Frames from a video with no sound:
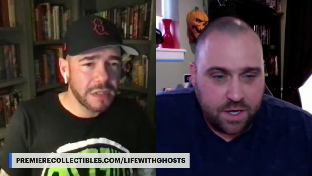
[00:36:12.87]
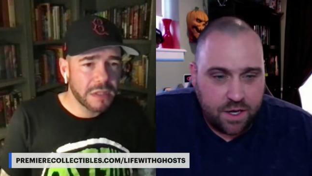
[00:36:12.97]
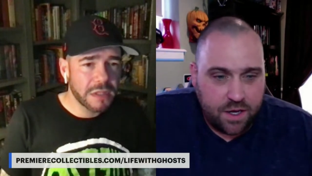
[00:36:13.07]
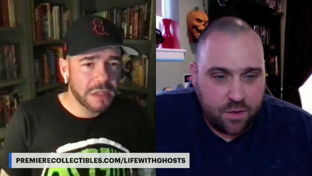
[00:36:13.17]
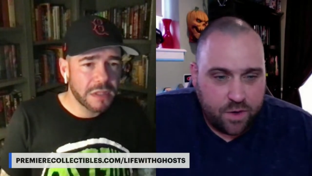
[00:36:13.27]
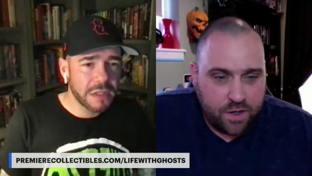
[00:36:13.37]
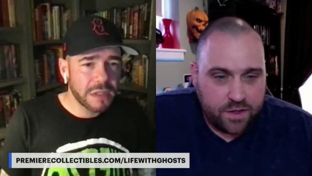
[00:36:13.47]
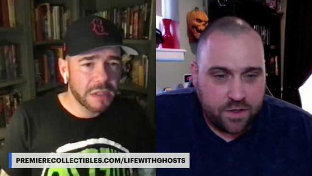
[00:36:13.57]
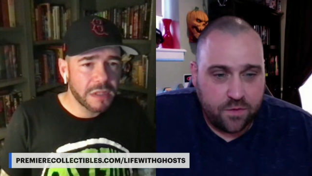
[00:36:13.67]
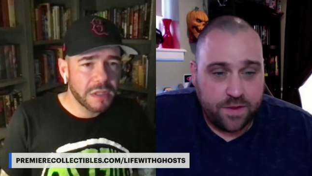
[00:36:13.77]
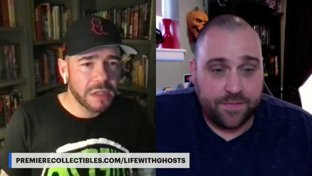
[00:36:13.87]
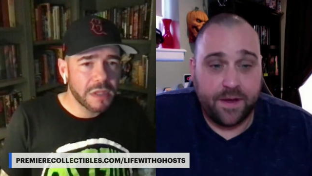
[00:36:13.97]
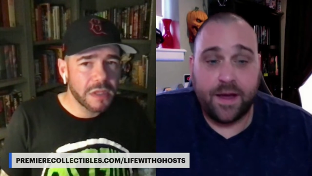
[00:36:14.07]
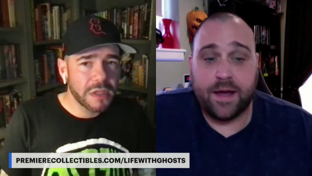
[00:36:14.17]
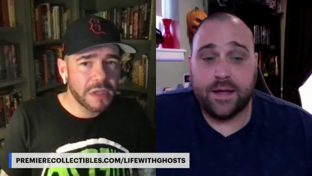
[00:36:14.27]
Speaker 1: uh, I want to let you know that the
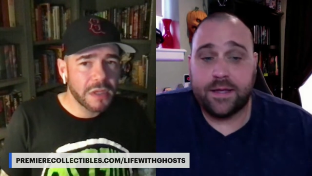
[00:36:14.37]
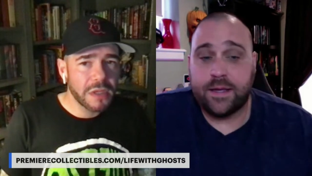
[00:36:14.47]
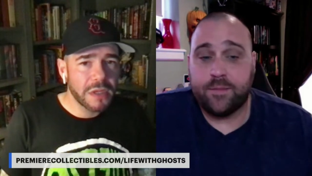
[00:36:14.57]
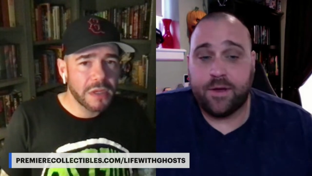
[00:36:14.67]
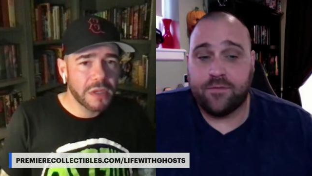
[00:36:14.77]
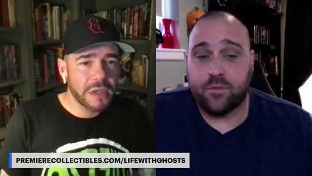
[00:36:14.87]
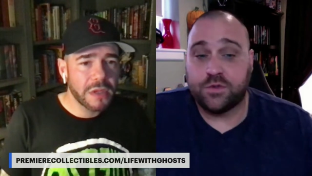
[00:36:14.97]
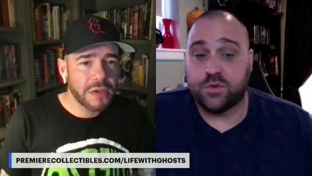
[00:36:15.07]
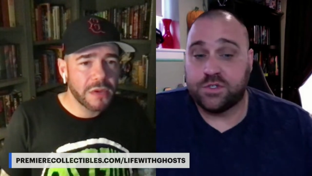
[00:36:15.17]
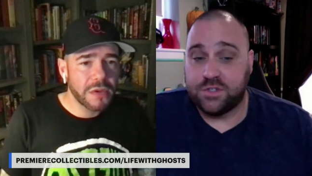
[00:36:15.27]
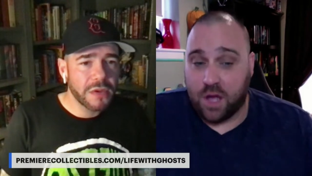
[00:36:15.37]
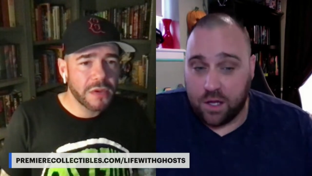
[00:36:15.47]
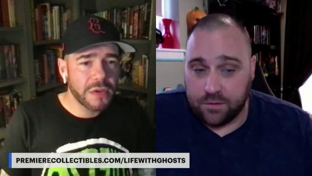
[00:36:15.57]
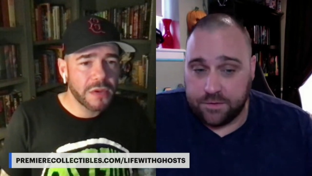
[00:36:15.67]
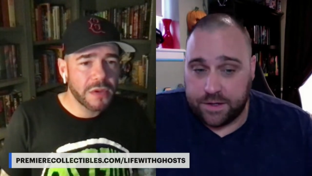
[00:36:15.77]
high E M F was
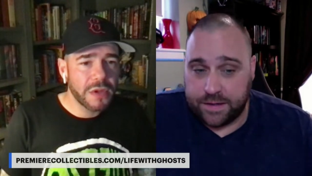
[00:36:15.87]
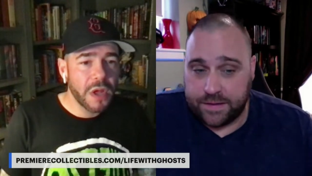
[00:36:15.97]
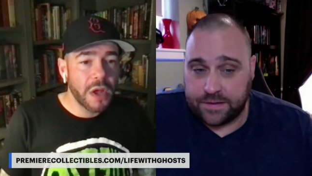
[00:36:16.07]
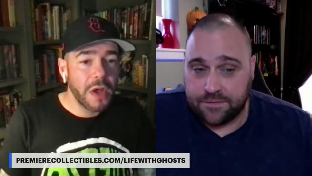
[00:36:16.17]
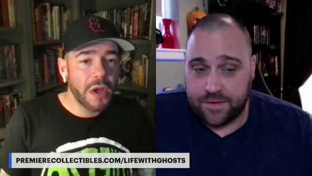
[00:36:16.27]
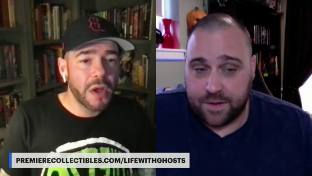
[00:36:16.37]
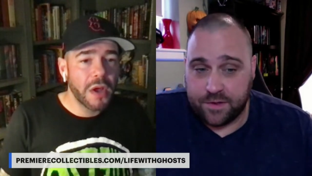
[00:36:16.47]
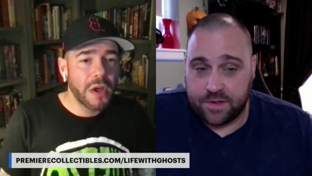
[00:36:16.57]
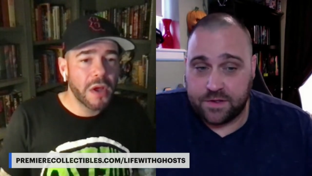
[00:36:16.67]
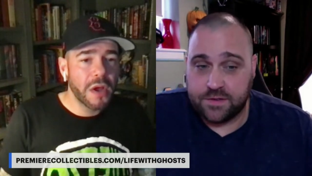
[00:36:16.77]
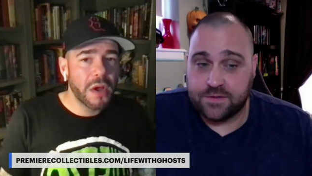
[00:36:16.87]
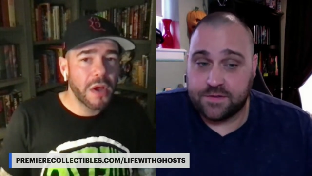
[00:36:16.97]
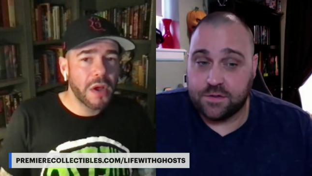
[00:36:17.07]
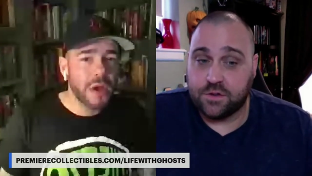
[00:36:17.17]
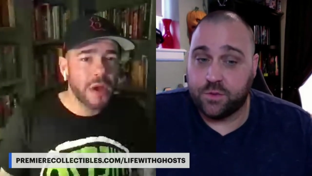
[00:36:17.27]
resolved and that the family is
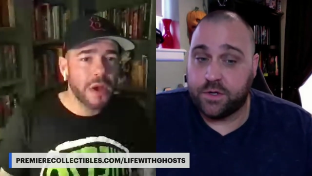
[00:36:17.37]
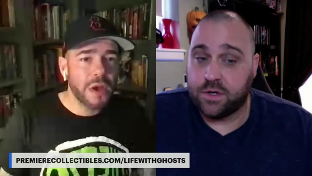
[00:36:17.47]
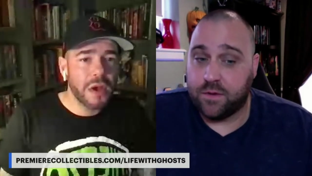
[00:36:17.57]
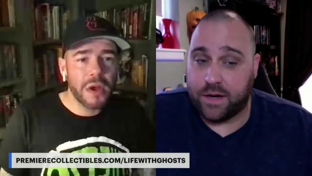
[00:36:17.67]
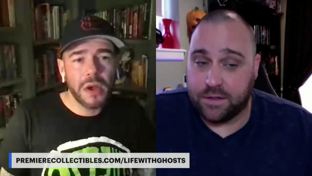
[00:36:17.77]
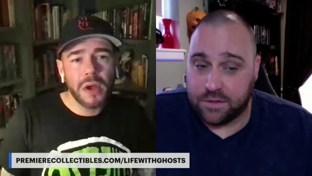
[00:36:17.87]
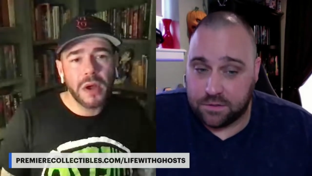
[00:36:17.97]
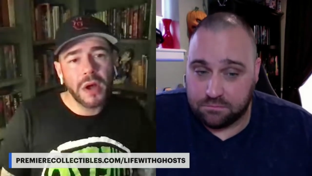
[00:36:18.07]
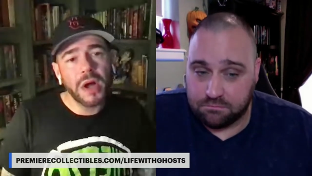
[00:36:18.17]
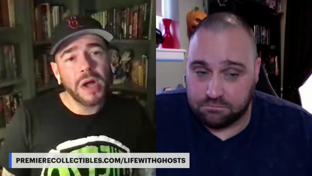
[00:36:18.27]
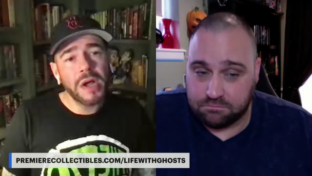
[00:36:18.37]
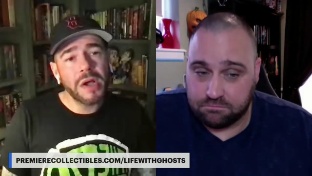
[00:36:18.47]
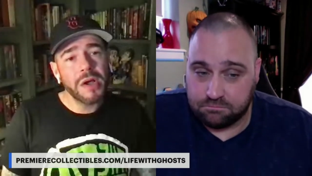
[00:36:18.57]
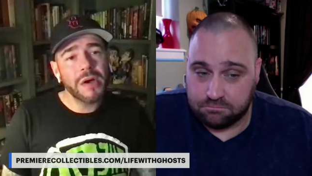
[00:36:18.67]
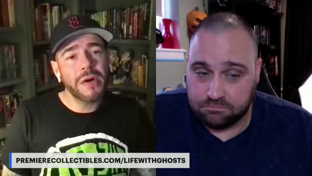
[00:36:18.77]
still doing great.
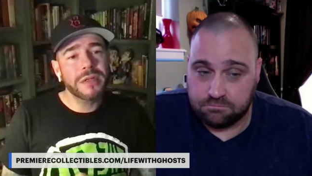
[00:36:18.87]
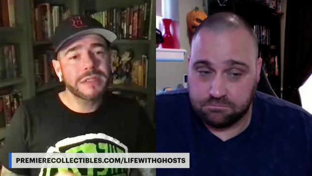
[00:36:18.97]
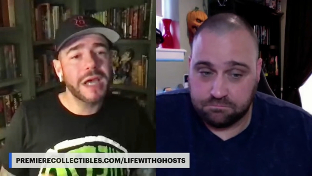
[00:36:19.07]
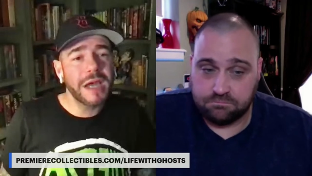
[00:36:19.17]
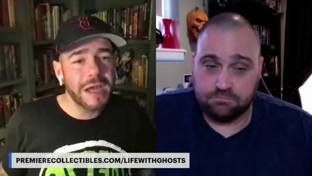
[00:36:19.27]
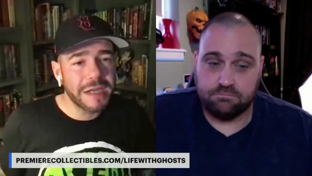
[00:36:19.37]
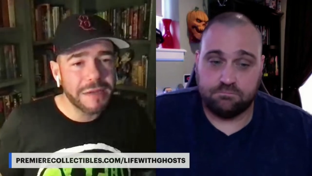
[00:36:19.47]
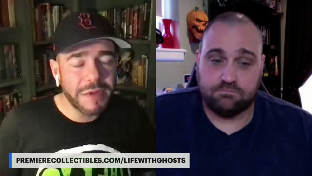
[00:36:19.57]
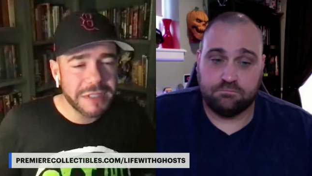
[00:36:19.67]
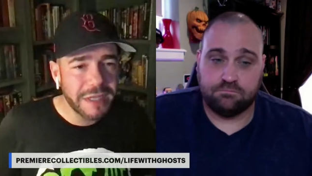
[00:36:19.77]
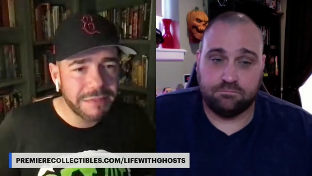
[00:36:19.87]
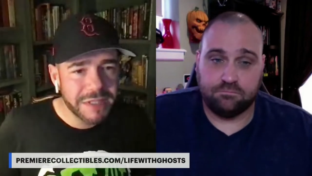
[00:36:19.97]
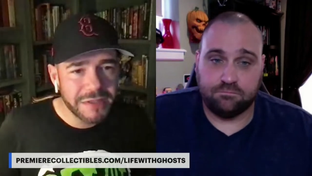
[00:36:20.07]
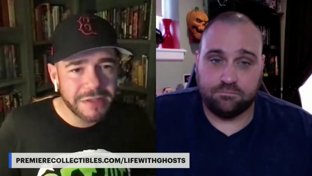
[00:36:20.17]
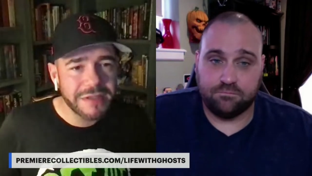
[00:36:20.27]
Speaker 2: Oh, Doug, what's
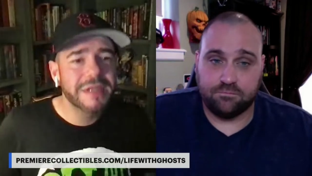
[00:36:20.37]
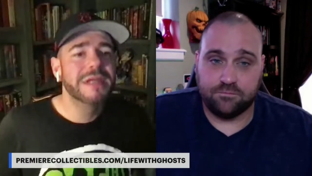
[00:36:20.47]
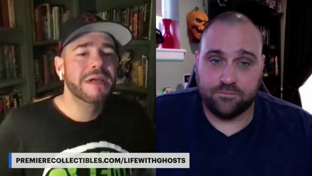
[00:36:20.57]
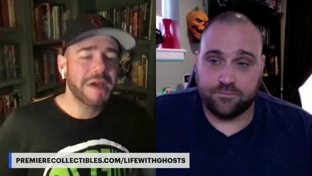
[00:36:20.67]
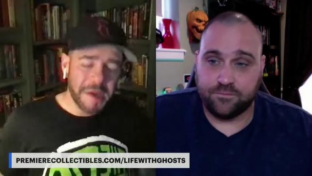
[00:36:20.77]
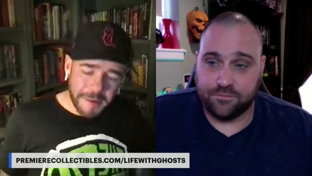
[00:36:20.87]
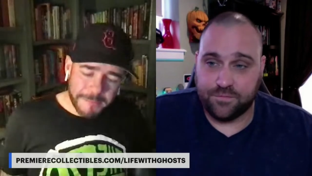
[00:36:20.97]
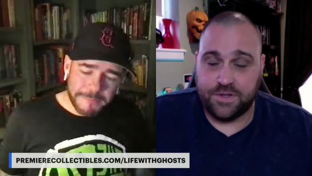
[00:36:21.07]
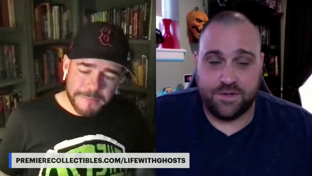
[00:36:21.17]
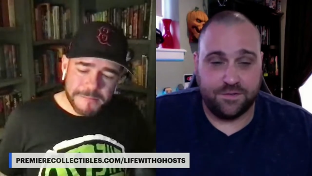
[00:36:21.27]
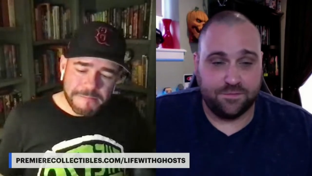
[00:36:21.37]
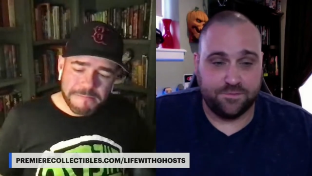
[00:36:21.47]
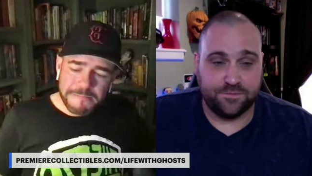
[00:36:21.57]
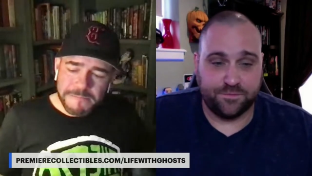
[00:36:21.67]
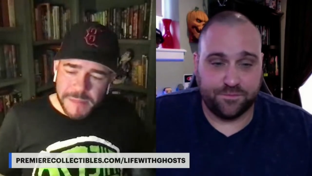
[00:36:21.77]
up, dude? Um,
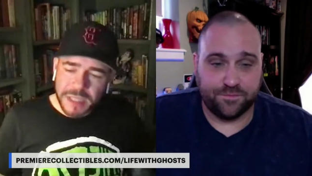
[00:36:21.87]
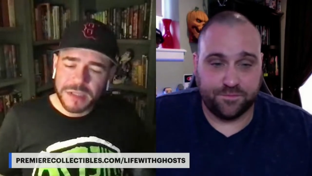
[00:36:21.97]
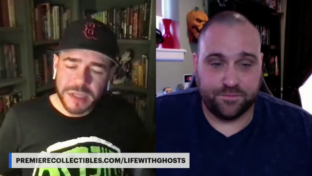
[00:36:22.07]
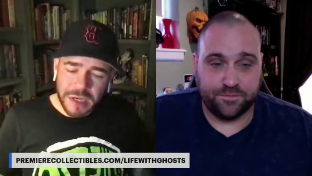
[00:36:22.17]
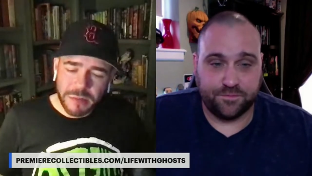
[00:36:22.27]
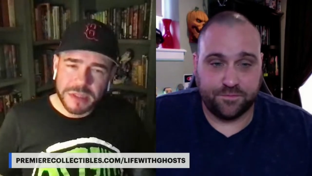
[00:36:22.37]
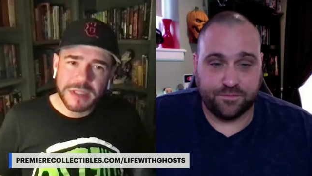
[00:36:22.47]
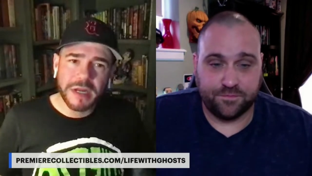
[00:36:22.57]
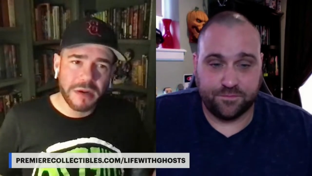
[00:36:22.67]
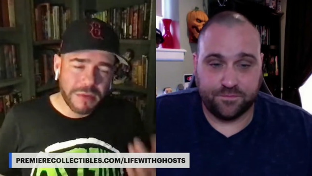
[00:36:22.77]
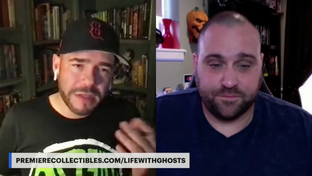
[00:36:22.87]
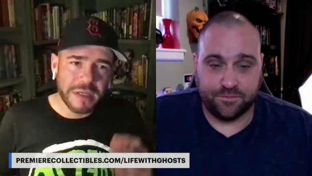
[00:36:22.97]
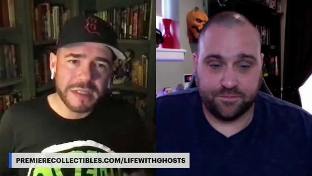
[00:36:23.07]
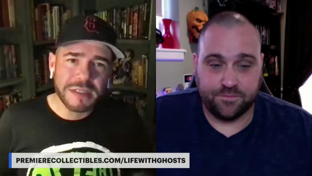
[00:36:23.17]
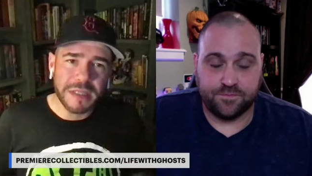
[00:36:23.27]
Doug was there
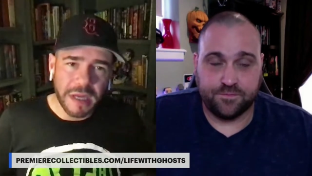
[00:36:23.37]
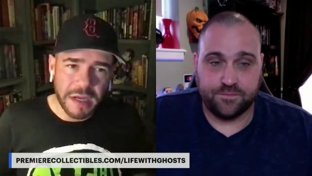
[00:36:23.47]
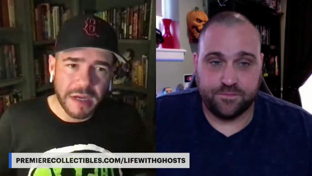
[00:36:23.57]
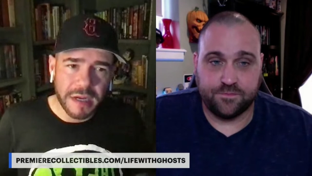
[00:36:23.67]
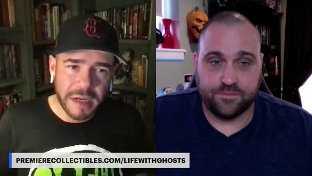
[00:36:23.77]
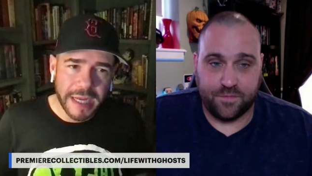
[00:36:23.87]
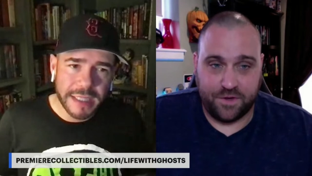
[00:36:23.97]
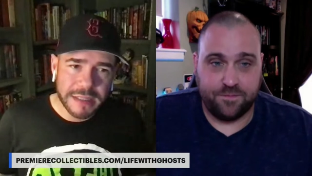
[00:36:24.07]
with us uh, yep.